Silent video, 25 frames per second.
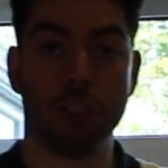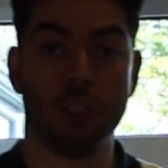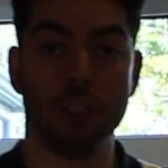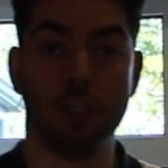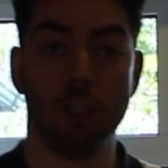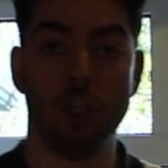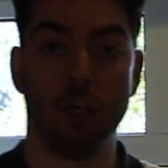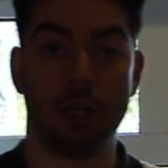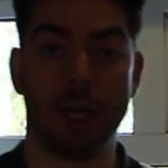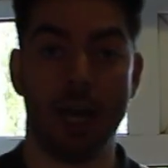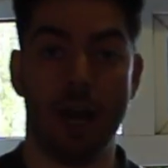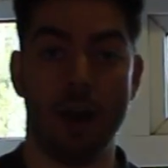you
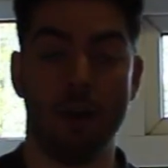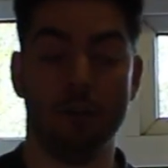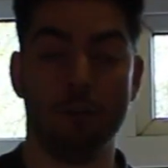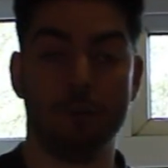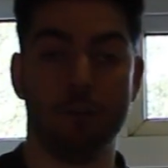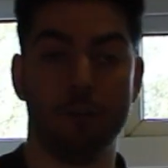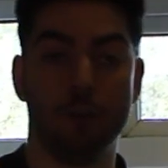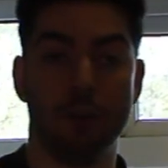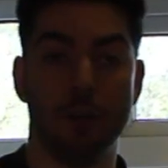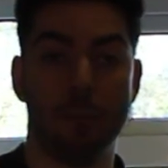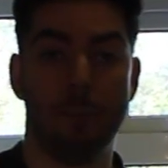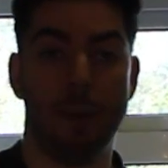can look
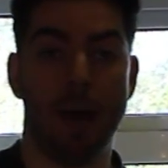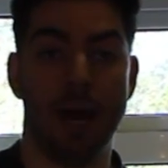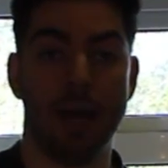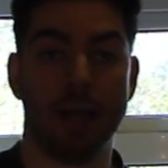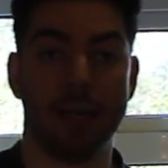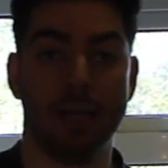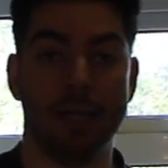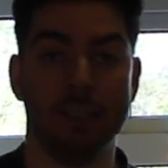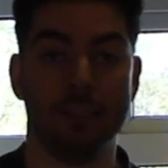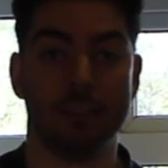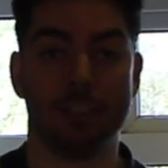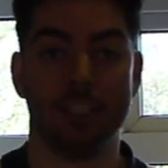out through the
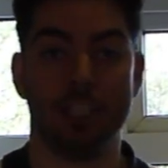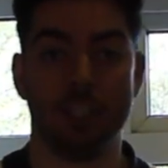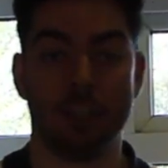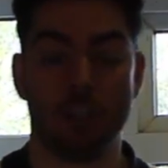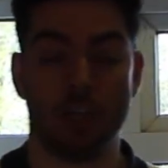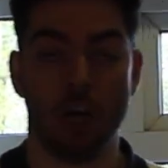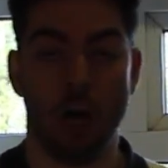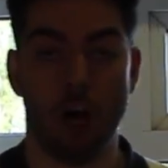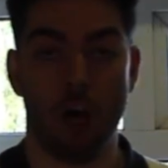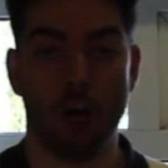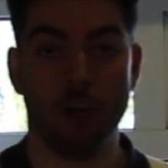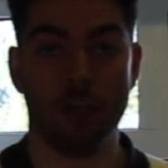back into the
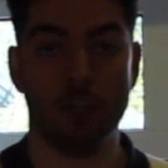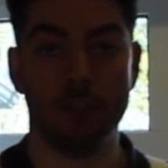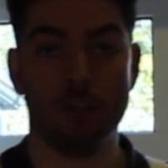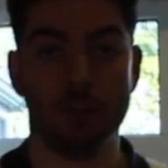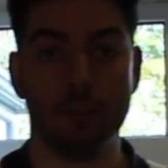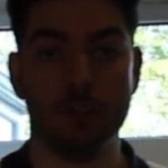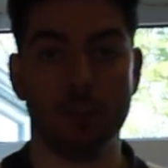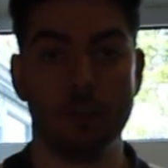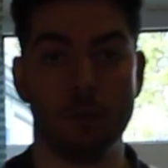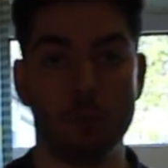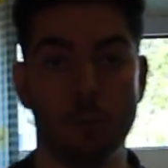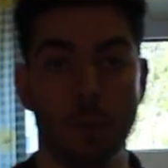
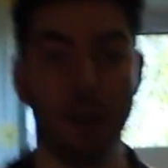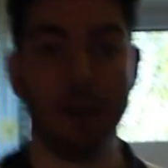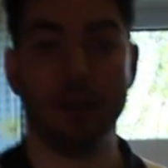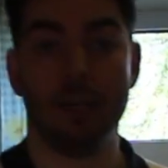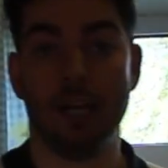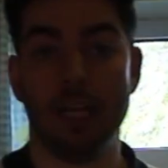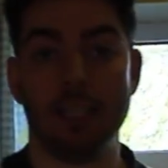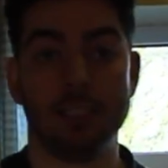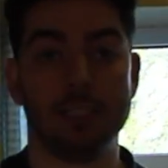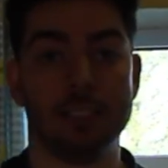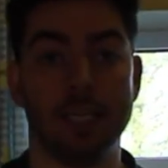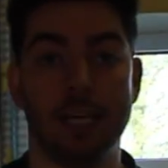garden when,
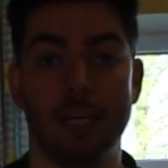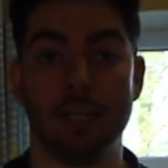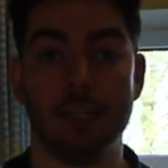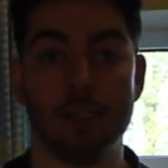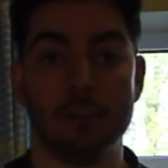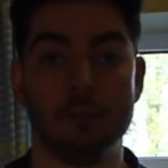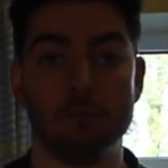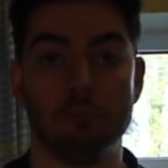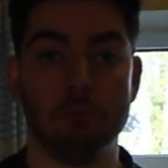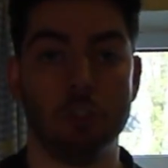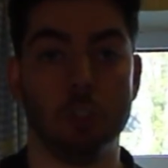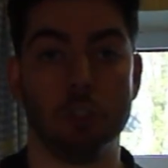let's
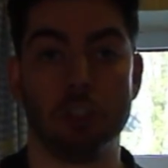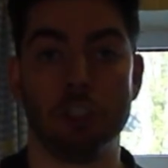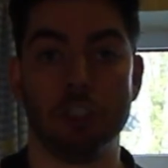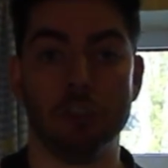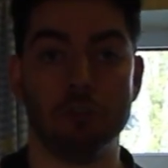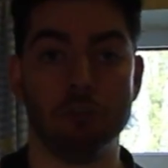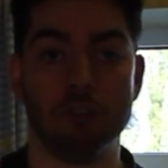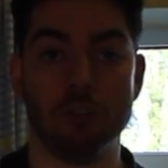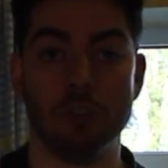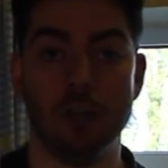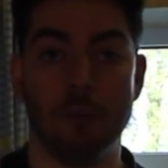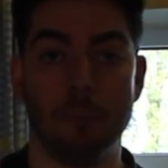say, your
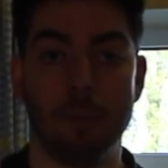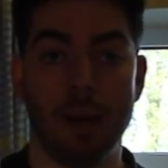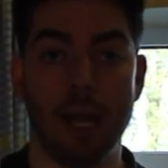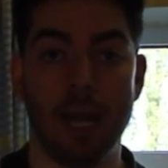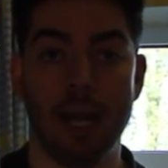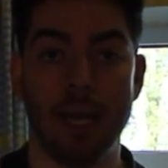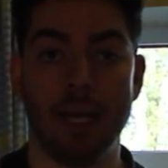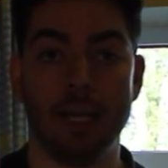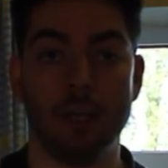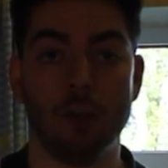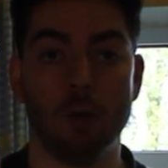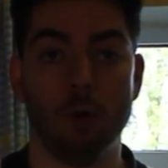children are
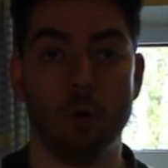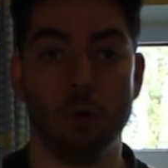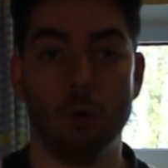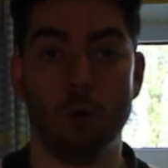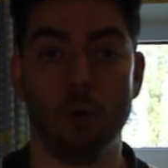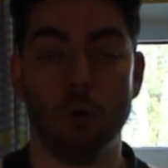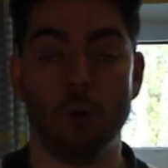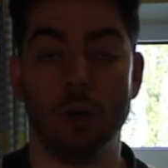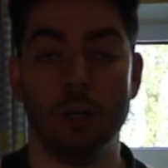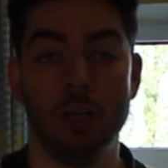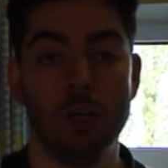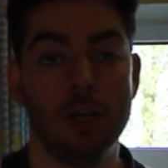playing
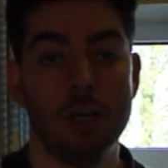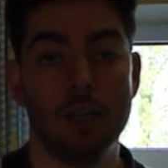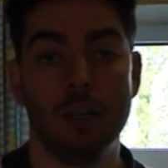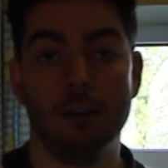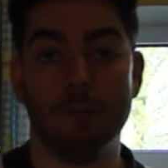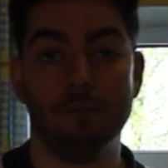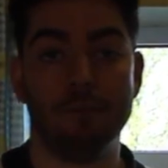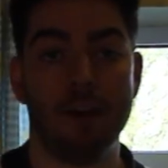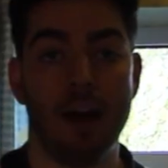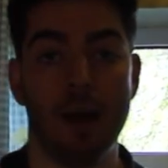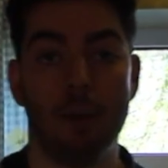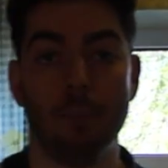or
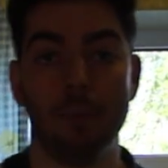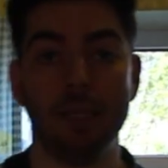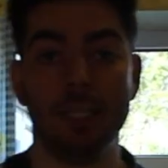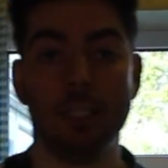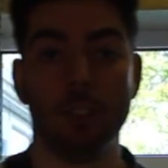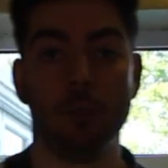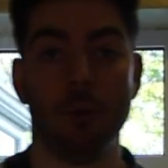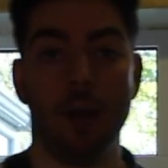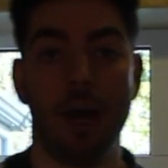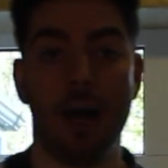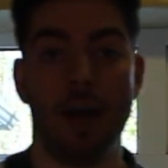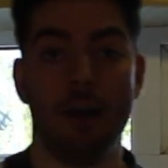the
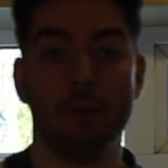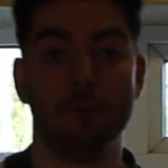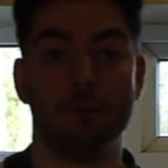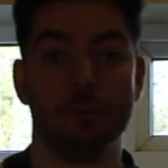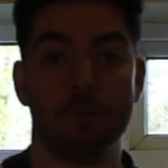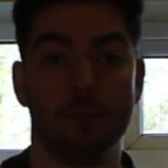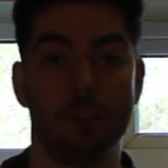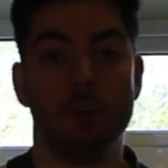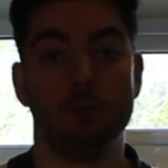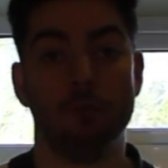family you have